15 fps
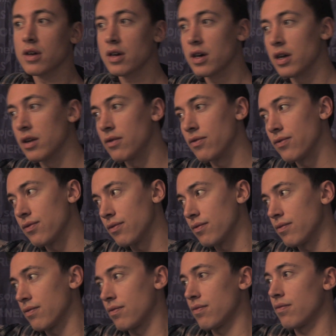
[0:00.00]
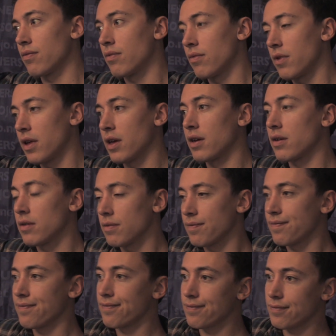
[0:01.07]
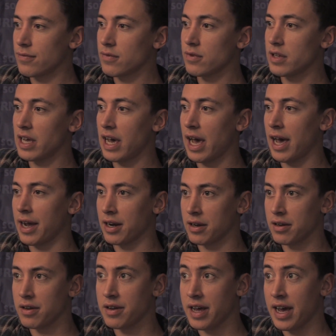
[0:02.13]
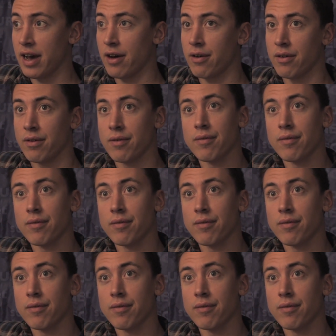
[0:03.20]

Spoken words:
kind of like tagged down.